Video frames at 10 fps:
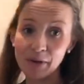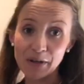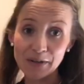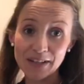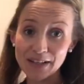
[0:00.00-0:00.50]
So I
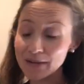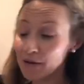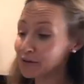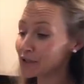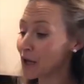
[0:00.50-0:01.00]
use this
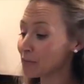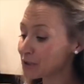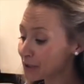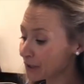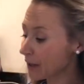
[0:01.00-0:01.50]
old cup,
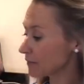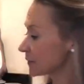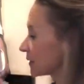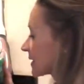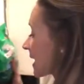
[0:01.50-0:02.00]
2 cupfuls,